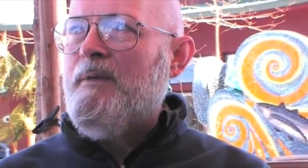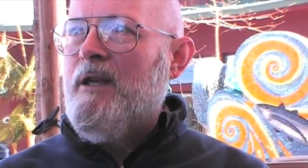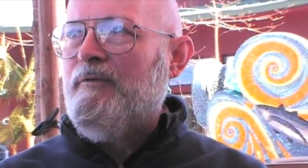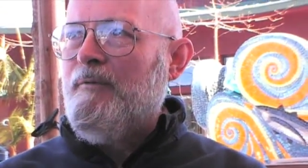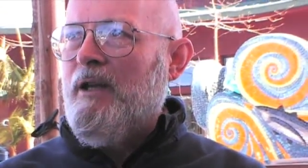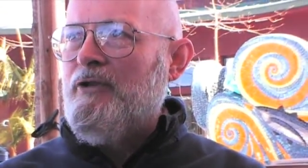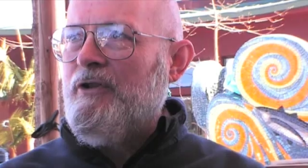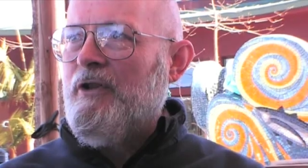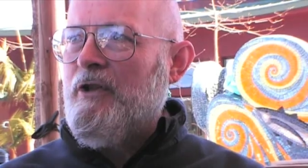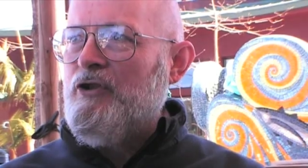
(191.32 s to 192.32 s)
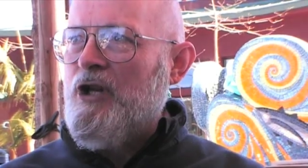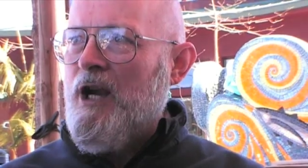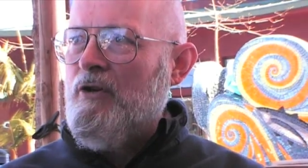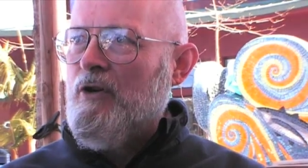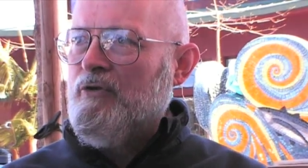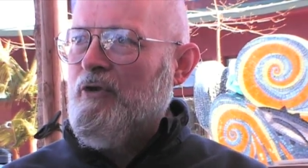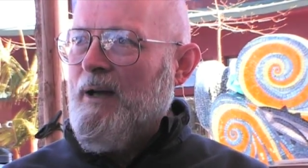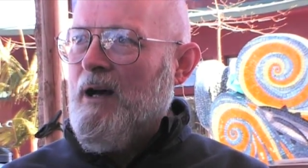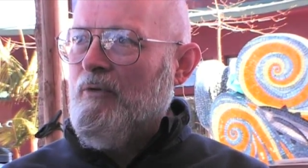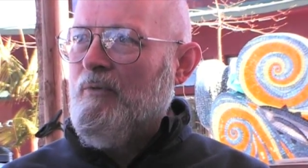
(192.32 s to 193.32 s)
that be information that the chair knows
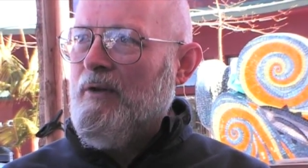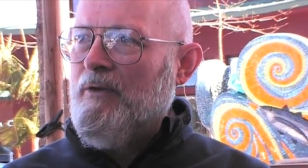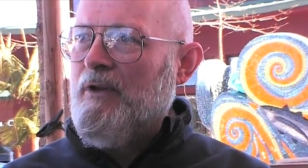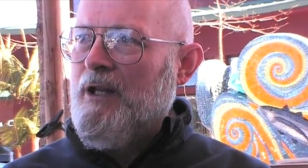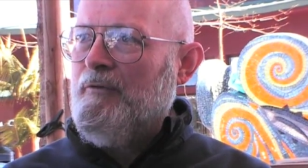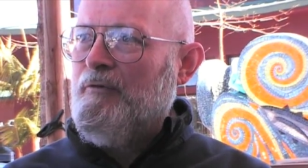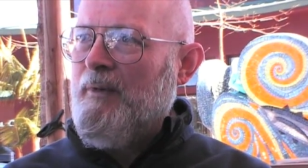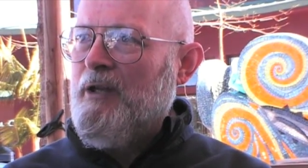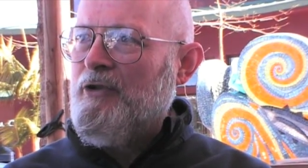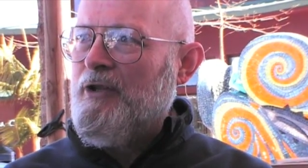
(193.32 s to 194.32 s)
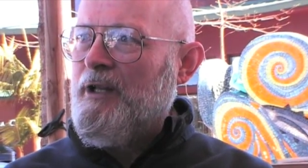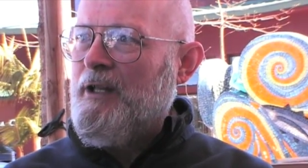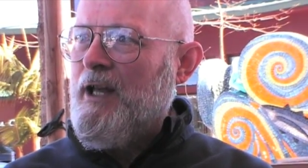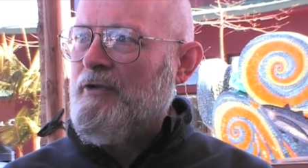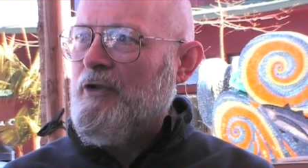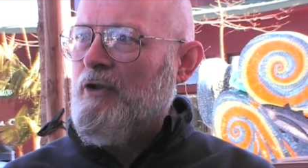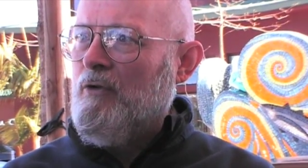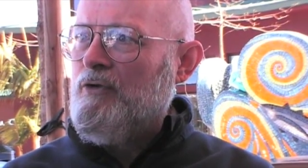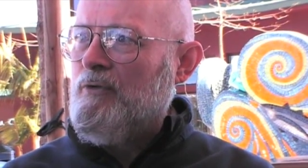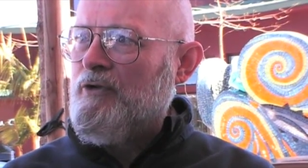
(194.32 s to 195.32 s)
about rather than information that it has to
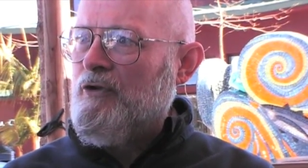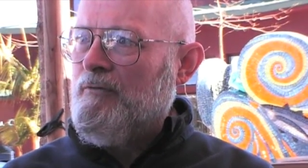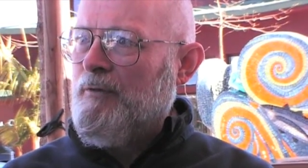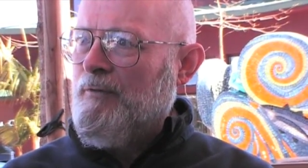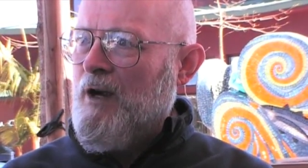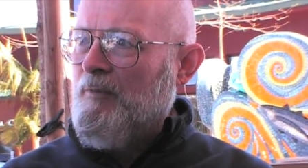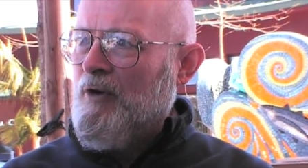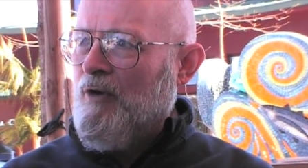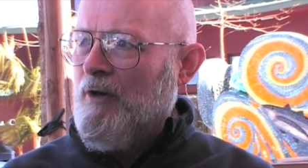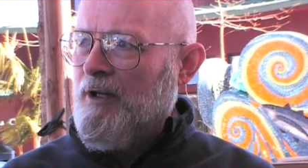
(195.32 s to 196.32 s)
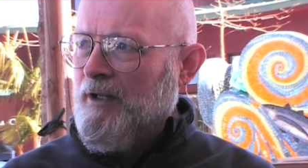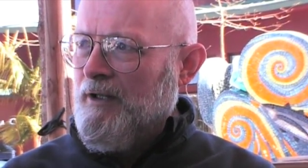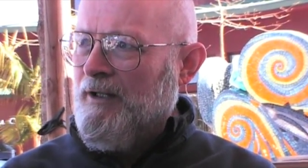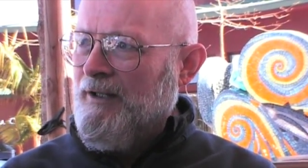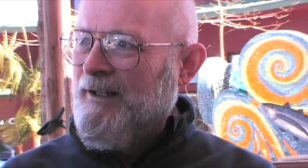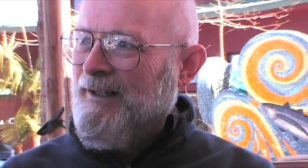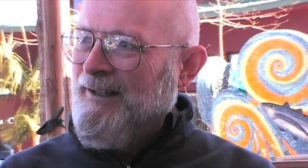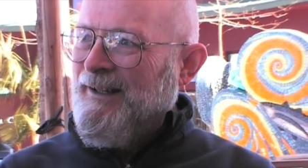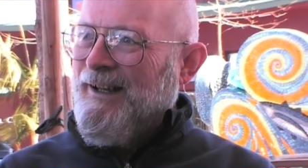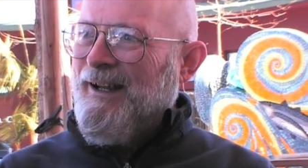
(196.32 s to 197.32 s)
go to a server farm in Oregon
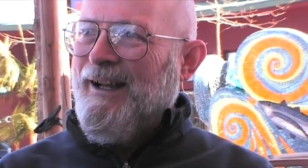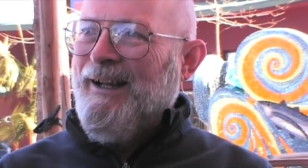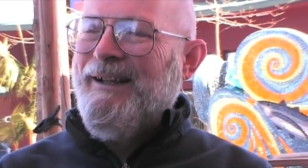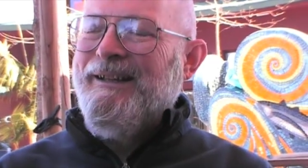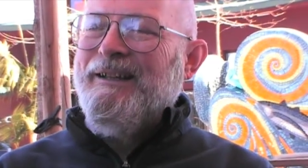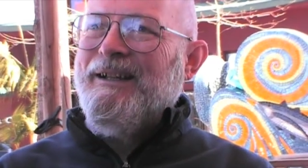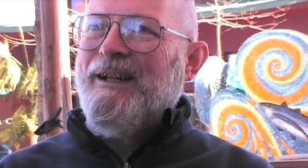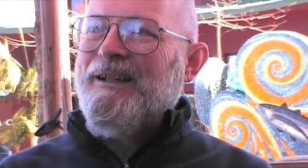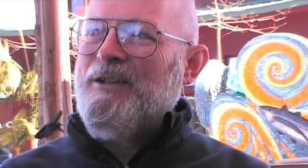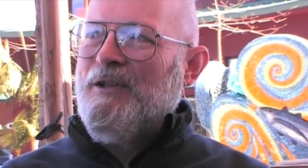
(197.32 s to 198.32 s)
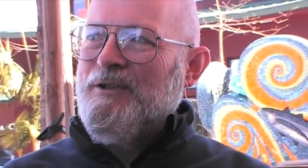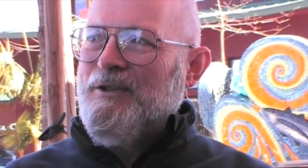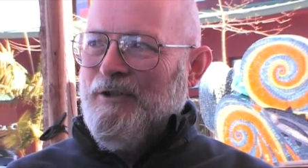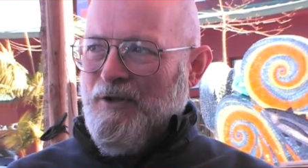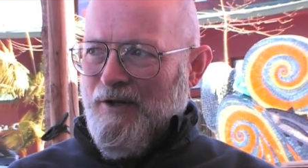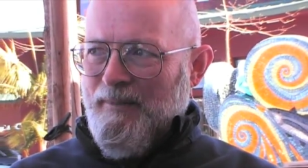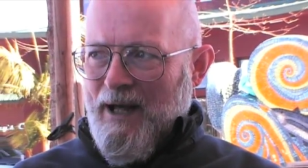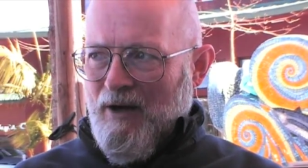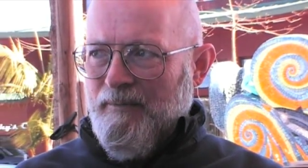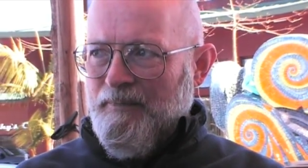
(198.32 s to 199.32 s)
mm-hmm. to learn
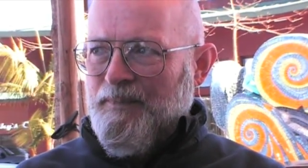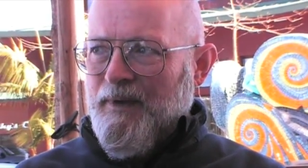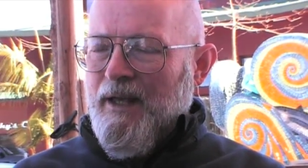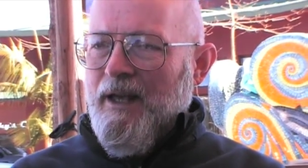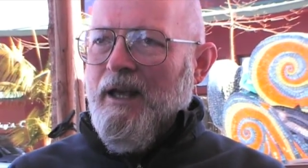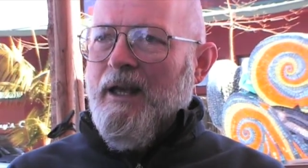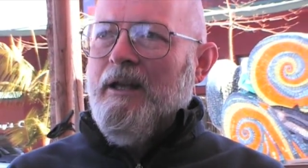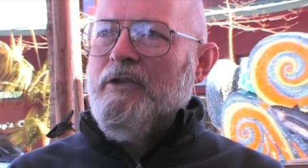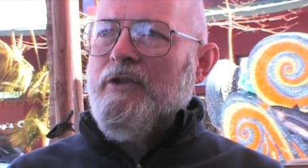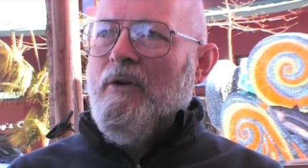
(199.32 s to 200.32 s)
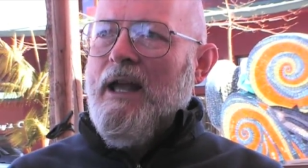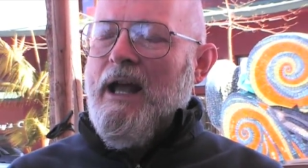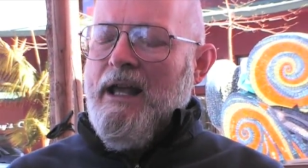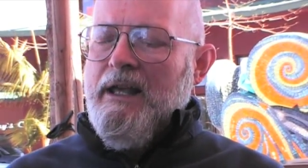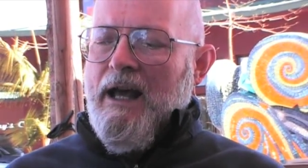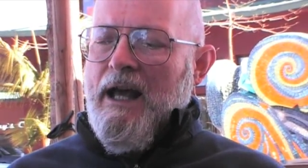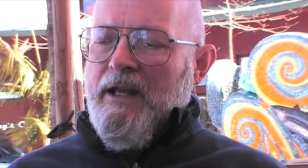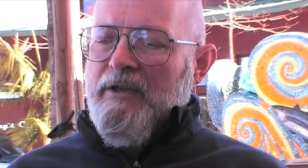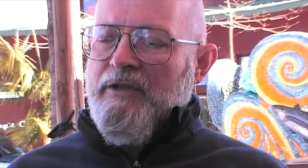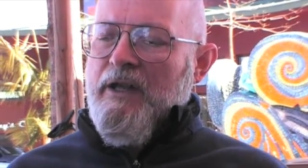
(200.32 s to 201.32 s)
about. Mm-hmm. And so I
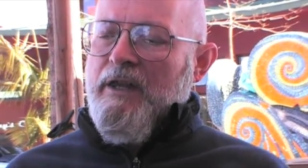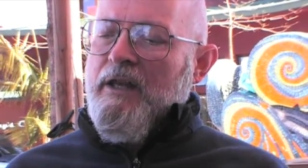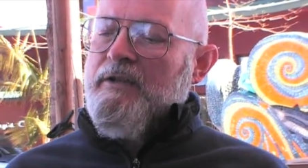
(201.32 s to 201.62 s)
can see